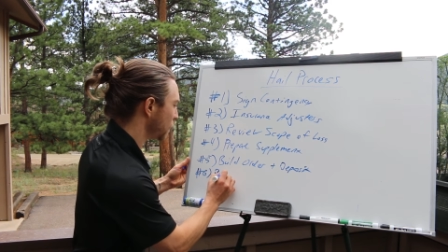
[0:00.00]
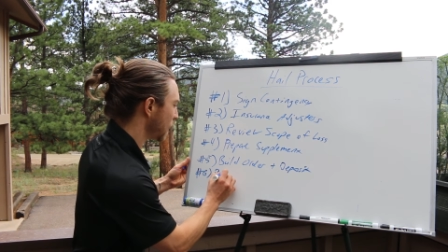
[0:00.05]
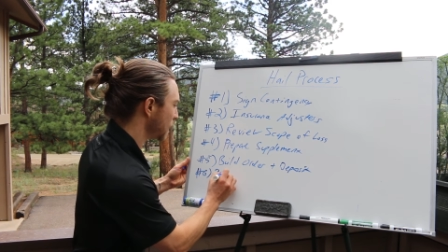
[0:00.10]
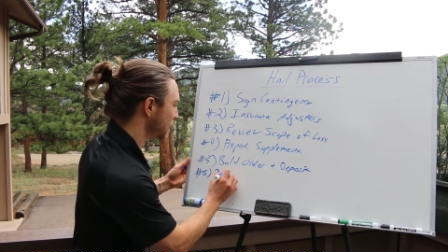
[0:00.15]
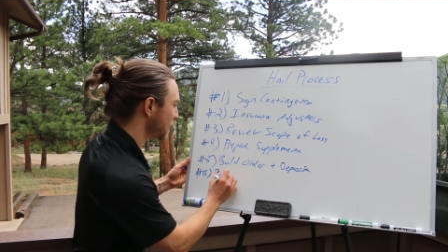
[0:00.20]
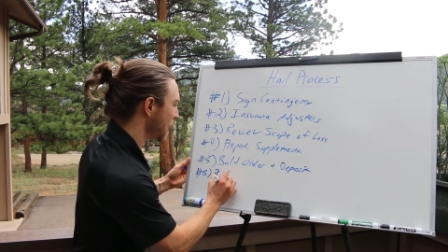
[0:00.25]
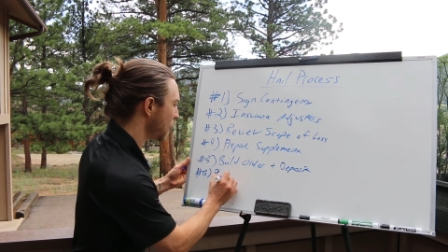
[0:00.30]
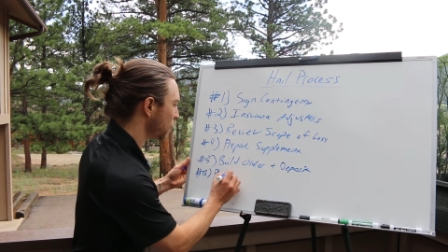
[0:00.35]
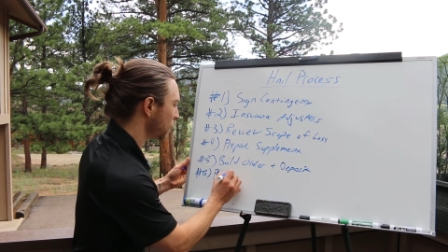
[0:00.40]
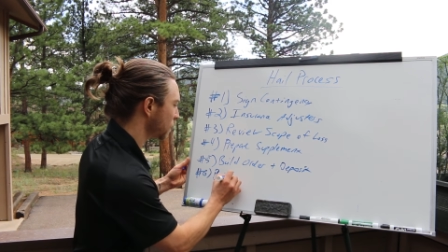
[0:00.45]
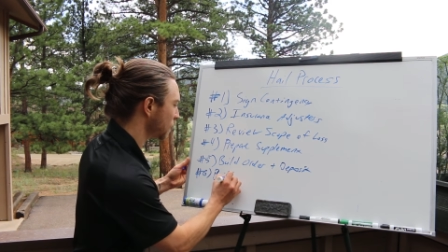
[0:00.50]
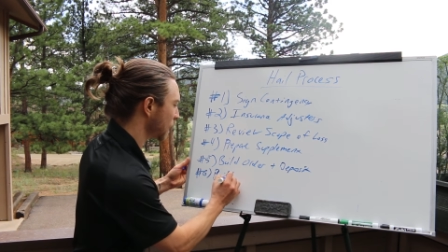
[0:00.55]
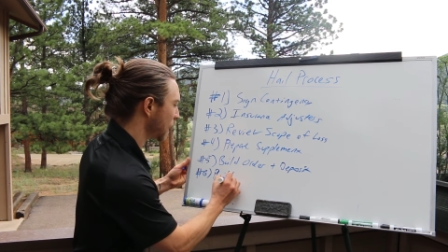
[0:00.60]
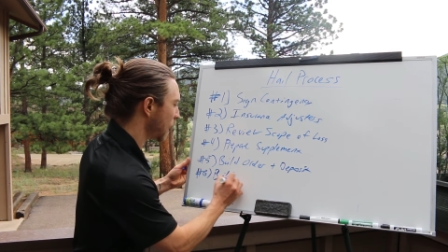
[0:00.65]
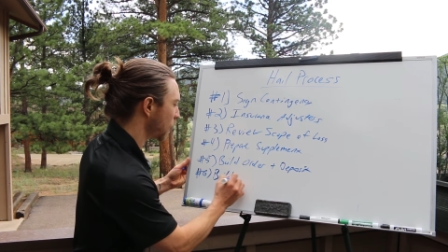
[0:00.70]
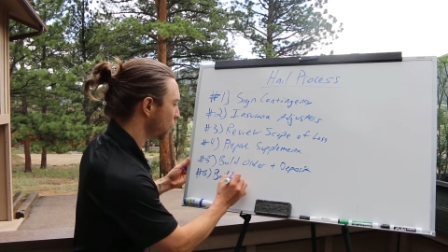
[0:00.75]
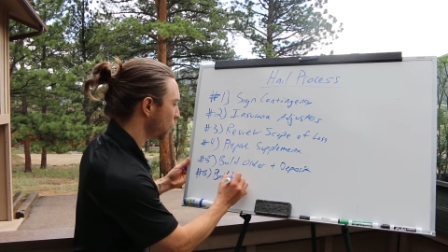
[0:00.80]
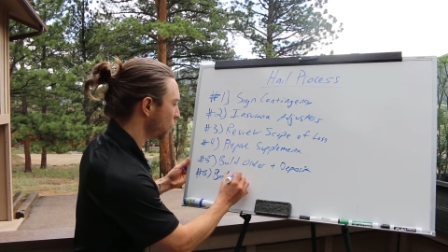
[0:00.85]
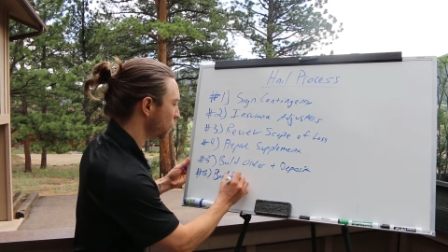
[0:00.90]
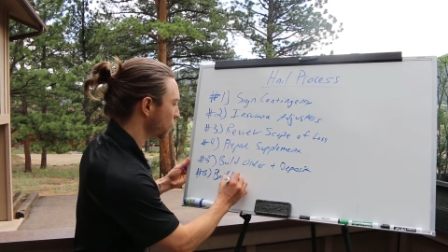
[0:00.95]
write down because I
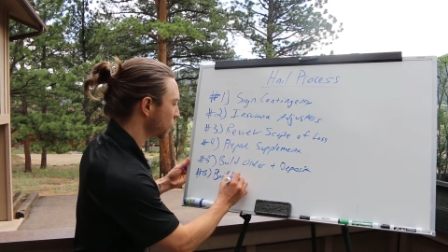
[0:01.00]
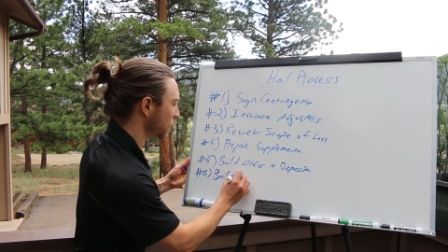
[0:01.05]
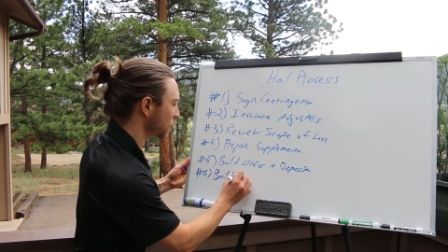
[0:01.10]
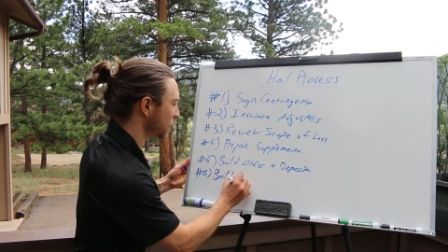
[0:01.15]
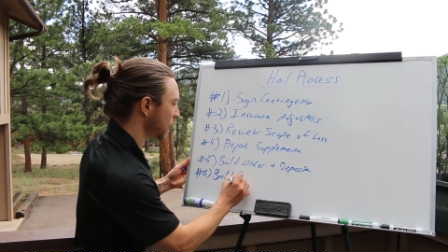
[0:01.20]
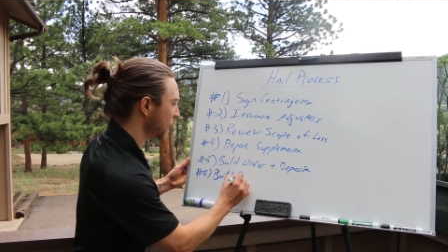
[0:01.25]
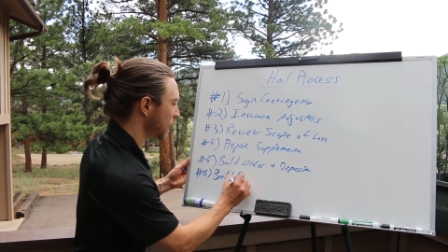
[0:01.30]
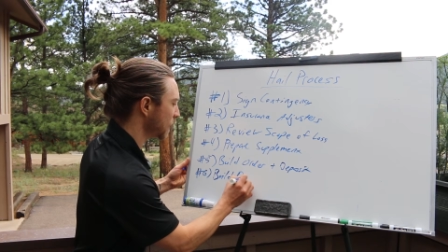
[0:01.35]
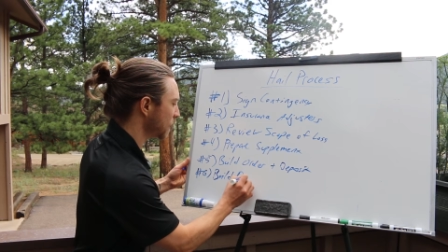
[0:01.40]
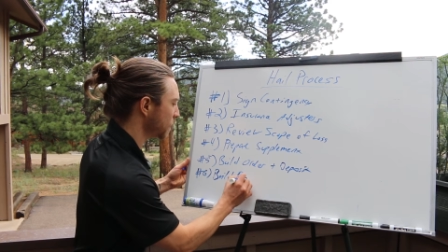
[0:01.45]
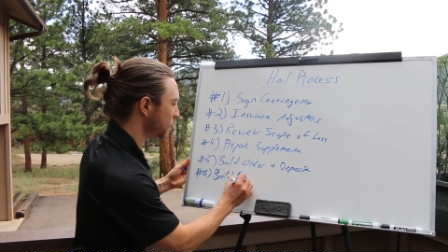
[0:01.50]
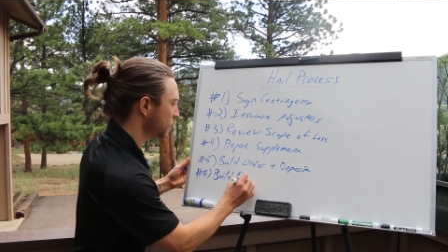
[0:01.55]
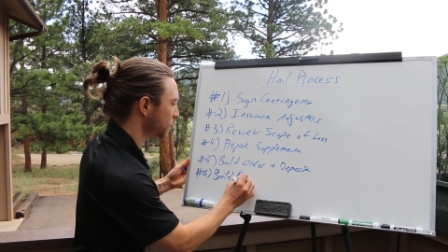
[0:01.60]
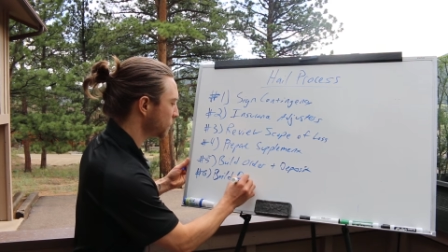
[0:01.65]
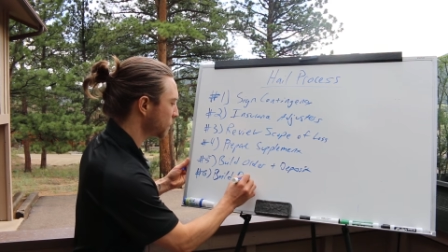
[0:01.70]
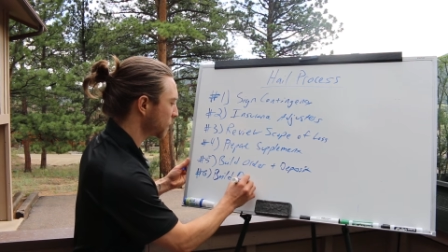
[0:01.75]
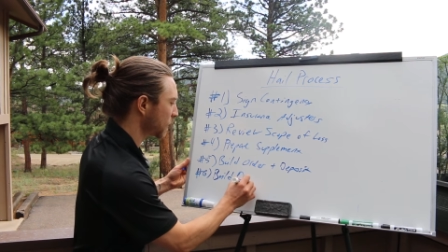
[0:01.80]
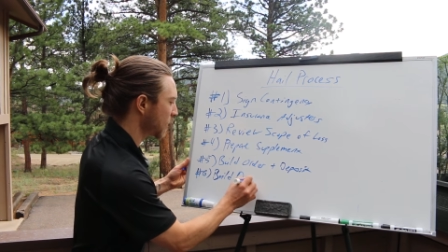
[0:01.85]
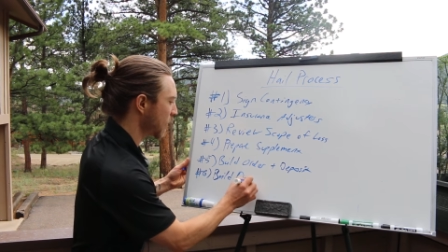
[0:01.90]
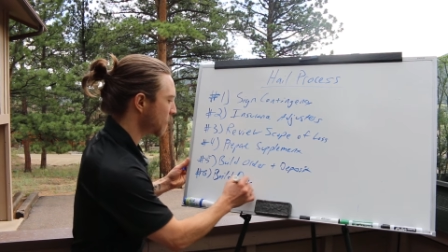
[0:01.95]
got overexcited.
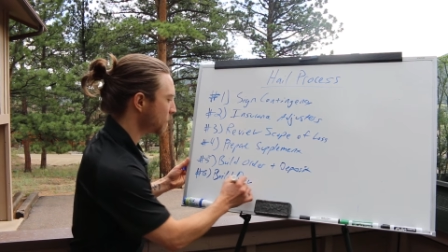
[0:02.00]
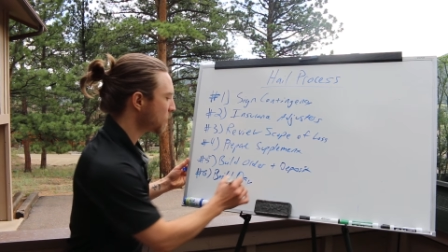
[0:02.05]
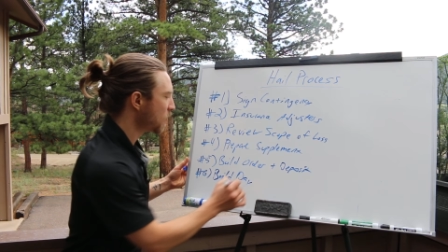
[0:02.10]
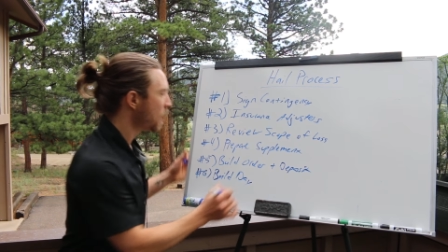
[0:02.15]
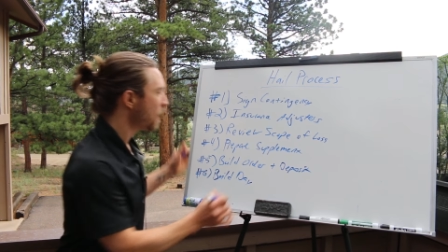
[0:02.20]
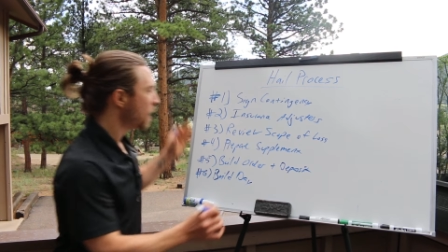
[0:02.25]
Okay.